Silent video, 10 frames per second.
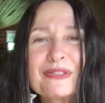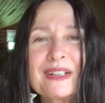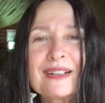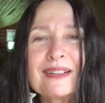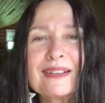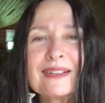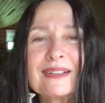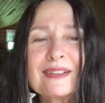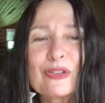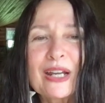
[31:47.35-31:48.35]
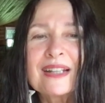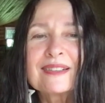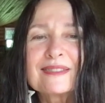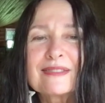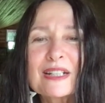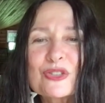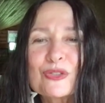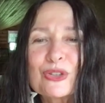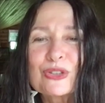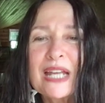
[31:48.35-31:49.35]
a great rest of
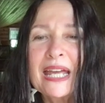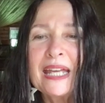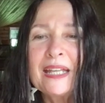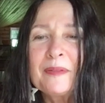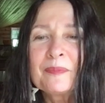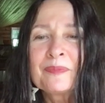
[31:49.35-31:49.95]
your day,